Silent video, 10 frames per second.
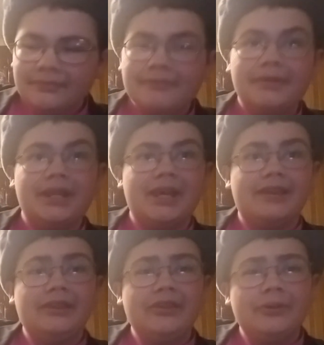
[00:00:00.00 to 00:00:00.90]
But yeah,
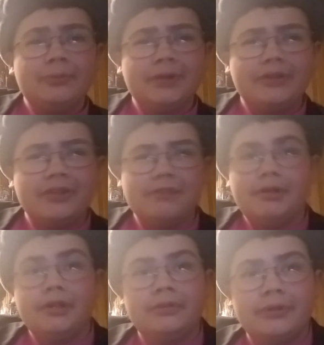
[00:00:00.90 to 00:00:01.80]
this has been Steve. I
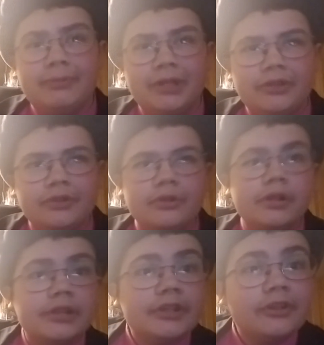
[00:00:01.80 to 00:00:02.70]
don't want to make this too long.
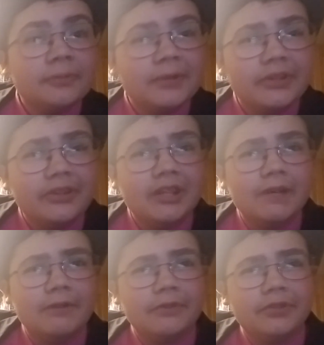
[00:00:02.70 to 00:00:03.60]
This has been Steve
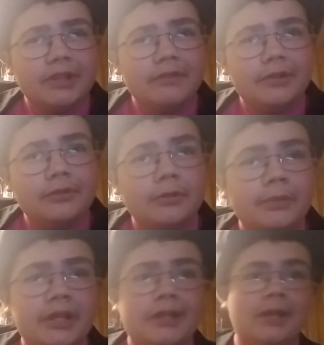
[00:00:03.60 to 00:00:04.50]
of Steve Loves Role
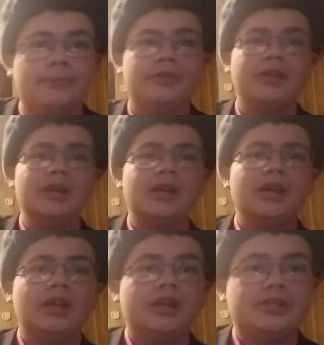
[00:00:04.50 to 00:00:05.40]
Playing Games.
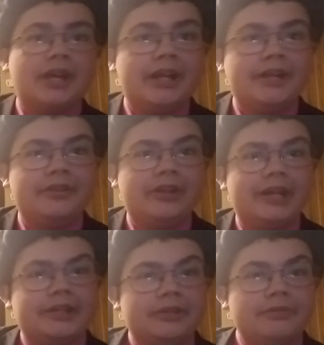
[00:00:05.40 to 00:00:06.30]
Shout out to
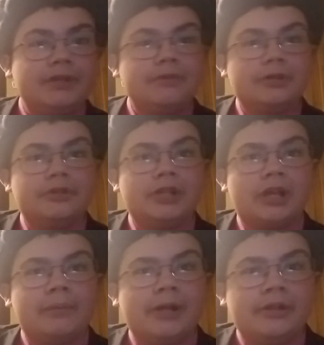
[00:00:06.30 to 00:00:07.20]
Galactic Fever. Go check
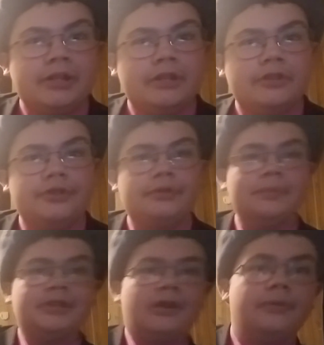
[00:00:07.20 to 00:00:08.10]
him out. Link in the
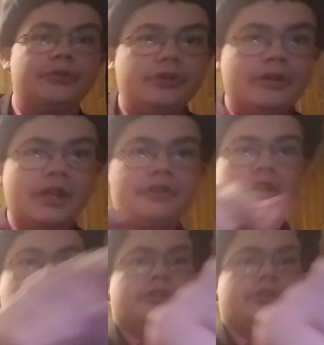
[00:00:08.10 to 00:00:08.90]
description. I will see you guys next